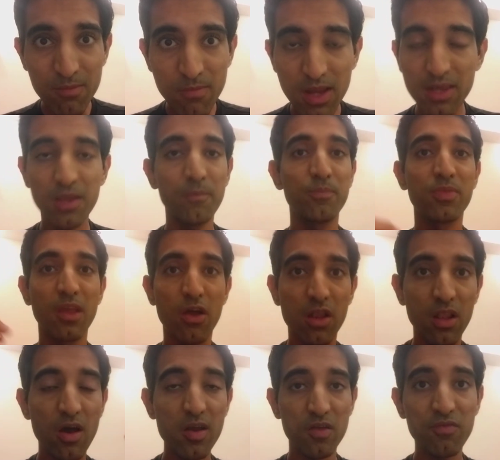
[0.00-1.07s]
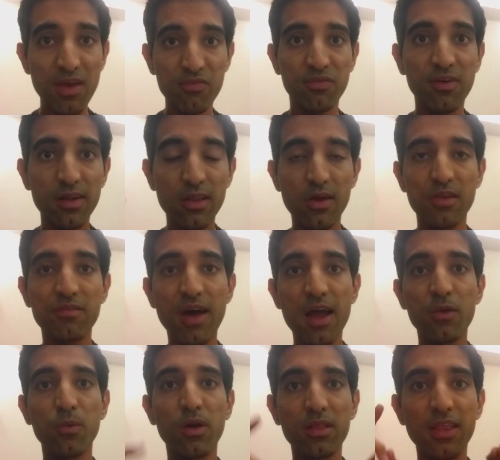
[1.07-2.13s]
money, lot of effort, lot of
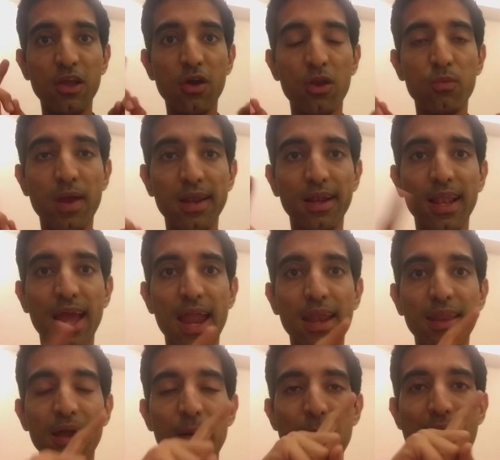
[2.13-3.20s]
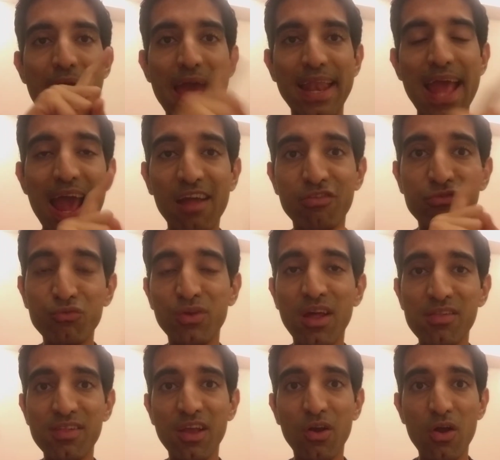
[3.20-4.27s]
hard work, they got 1 client. And as soon
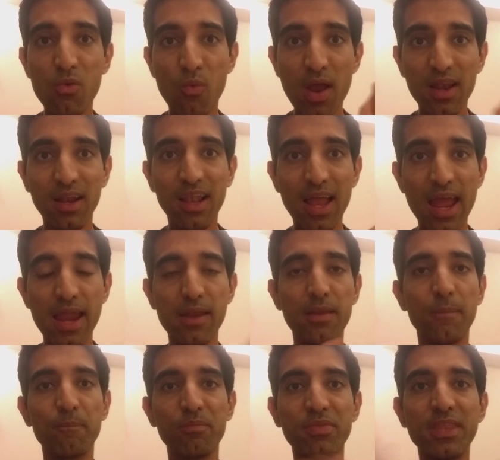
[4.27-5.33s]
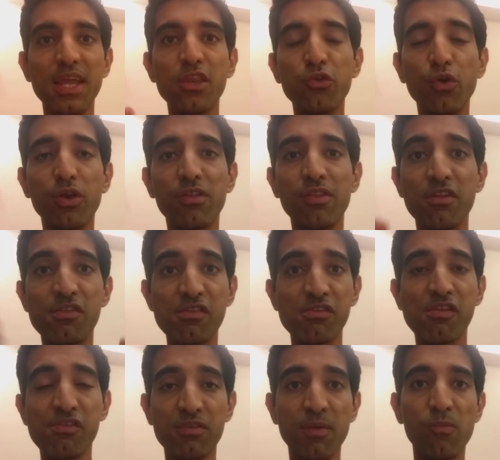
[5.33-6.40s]
as they got 1 client, they knew this
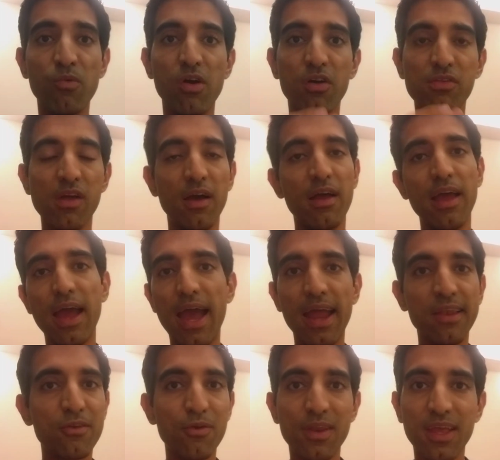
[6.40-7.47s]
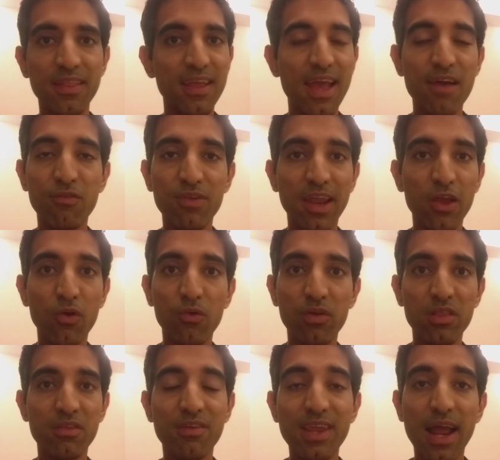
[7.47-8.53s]
system works. And today they have over
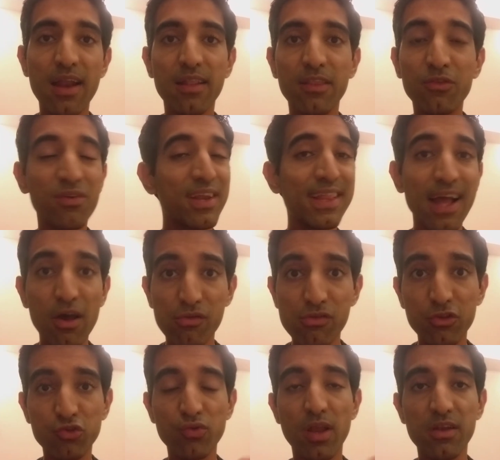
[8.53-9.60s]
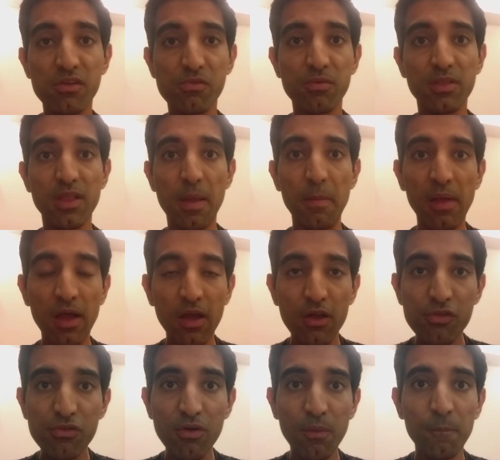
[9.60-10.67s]
3,000 jewelers with them.
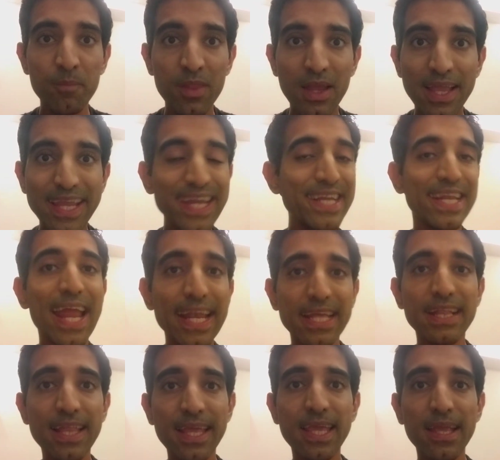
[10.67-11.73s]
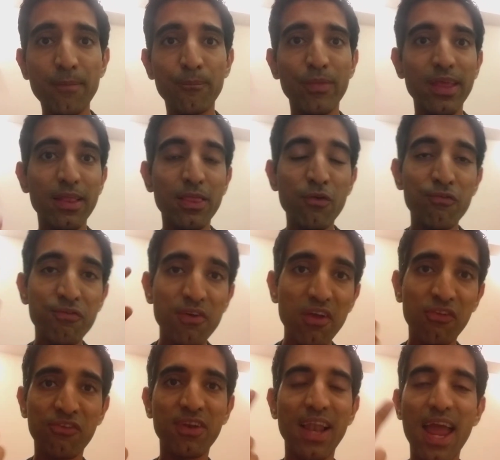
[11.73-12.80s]
So in anything, the
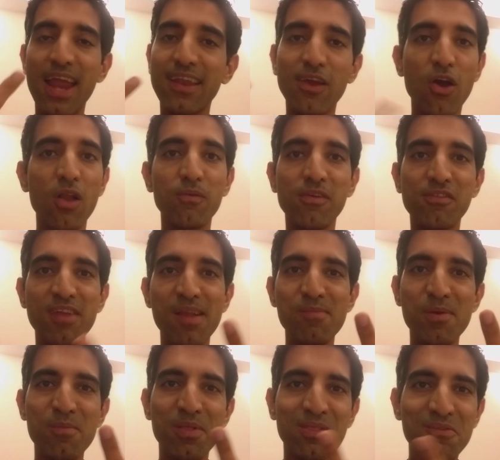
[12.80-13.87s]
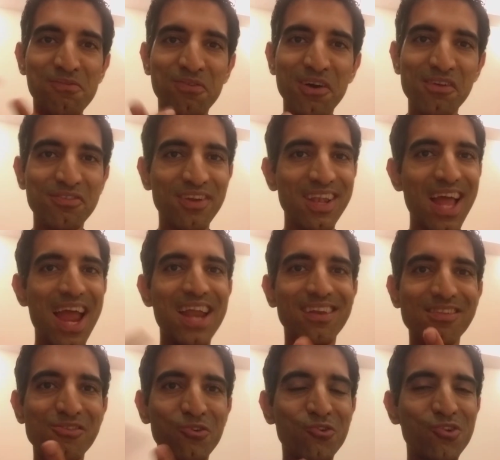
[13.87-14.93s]
first client, I always tell people, the first client
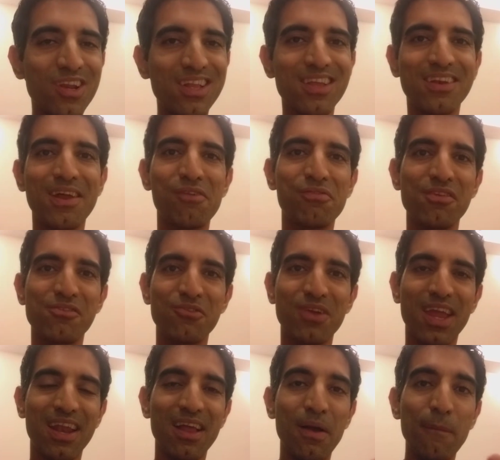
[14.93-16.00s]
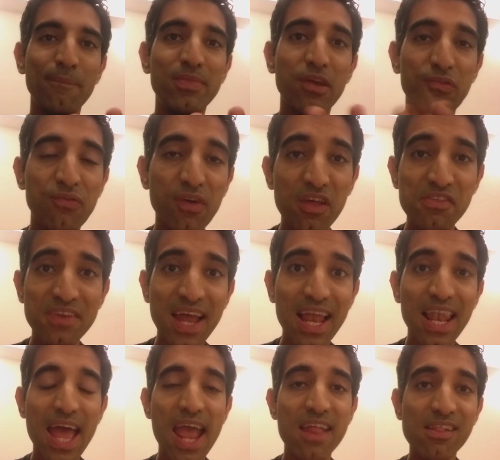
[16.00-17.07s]
is usually the toughest to get. The first
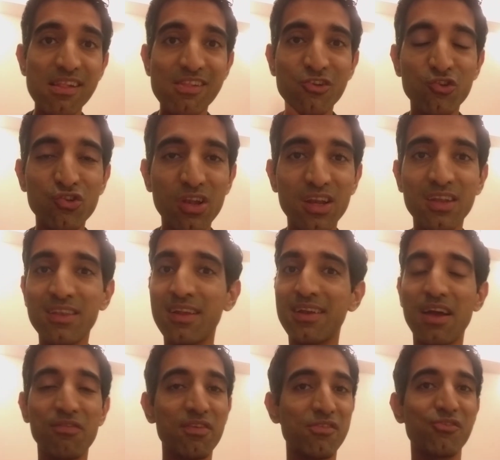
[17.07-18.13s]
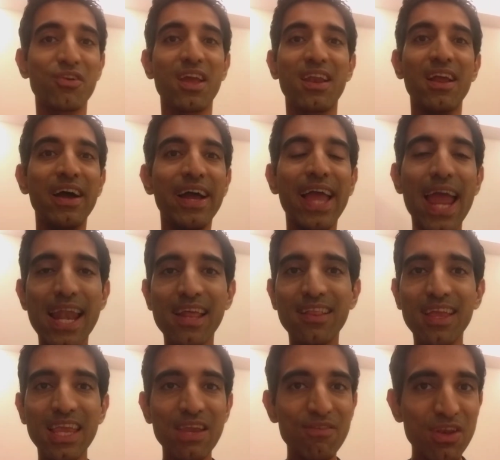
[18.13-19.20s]
alliance is usually the toughest to get.
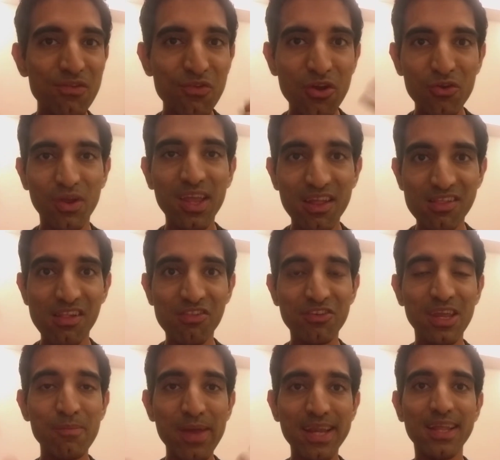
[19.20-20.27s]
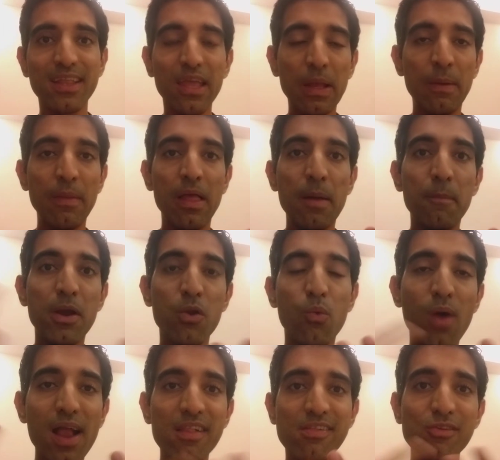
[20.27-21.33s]
Anything, even if you're doing the system, anything. But
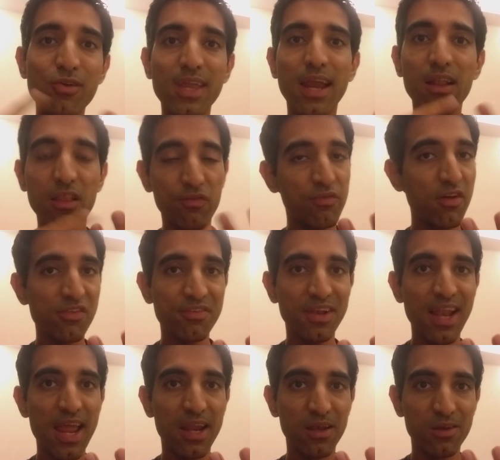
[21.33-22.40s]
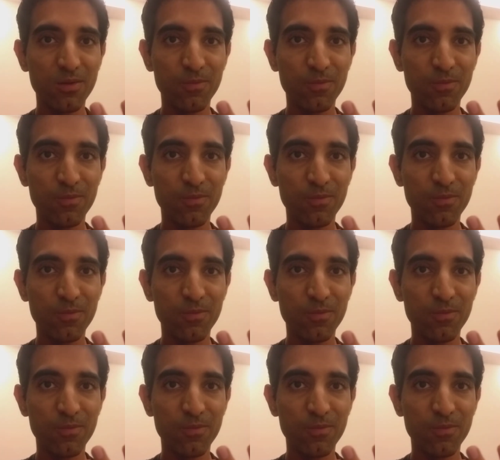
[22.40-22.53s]
once you get the first client,